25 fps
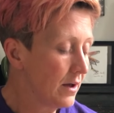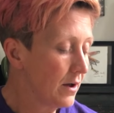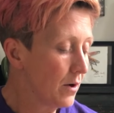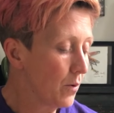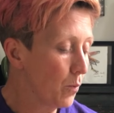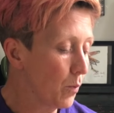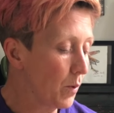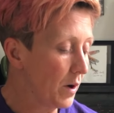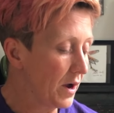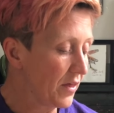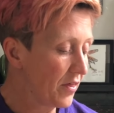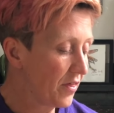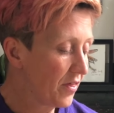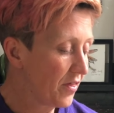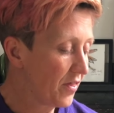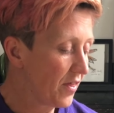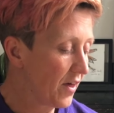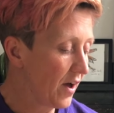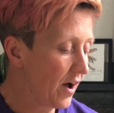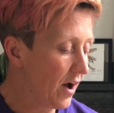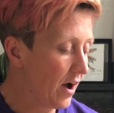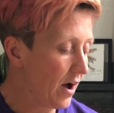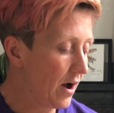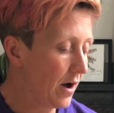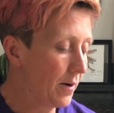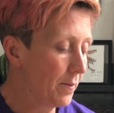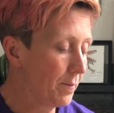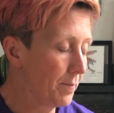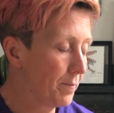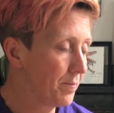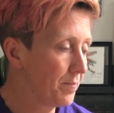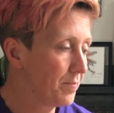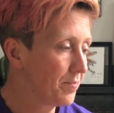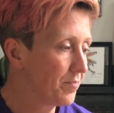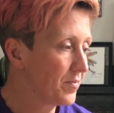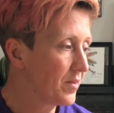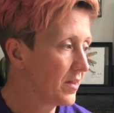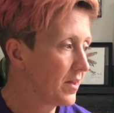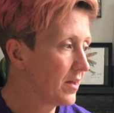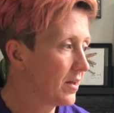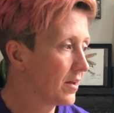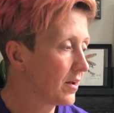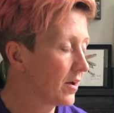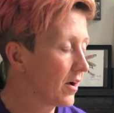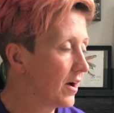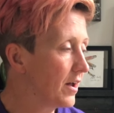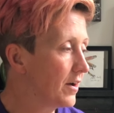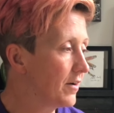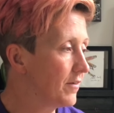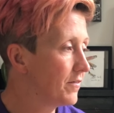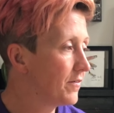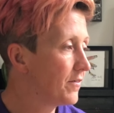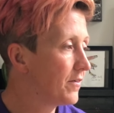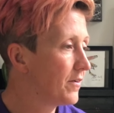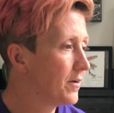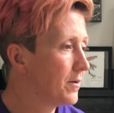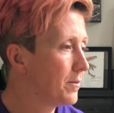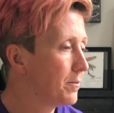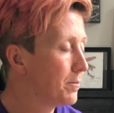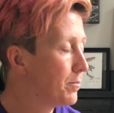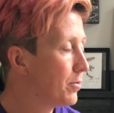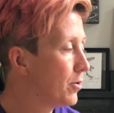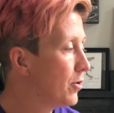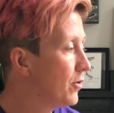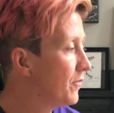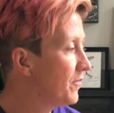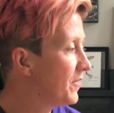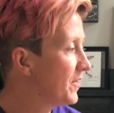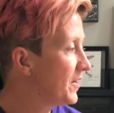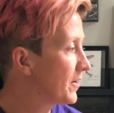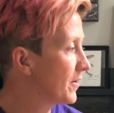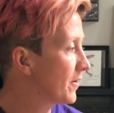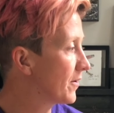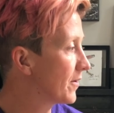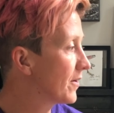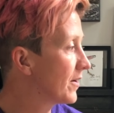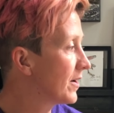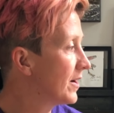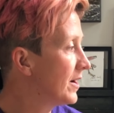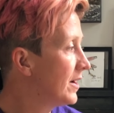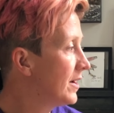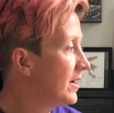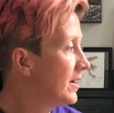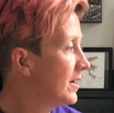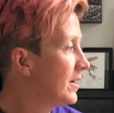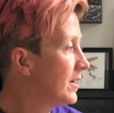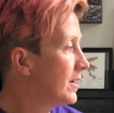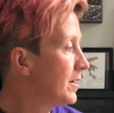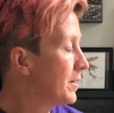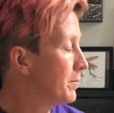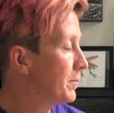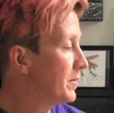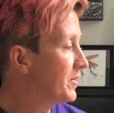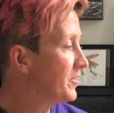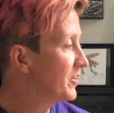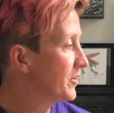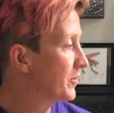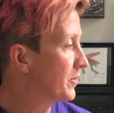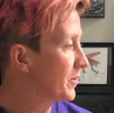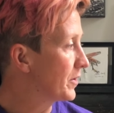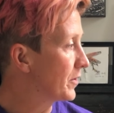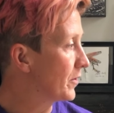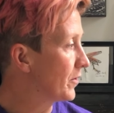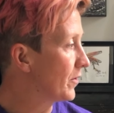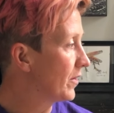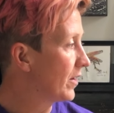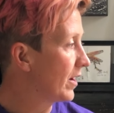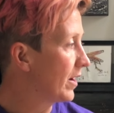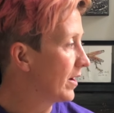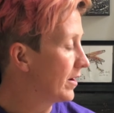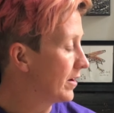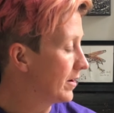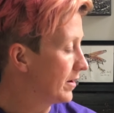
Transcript: with kind of poofier material,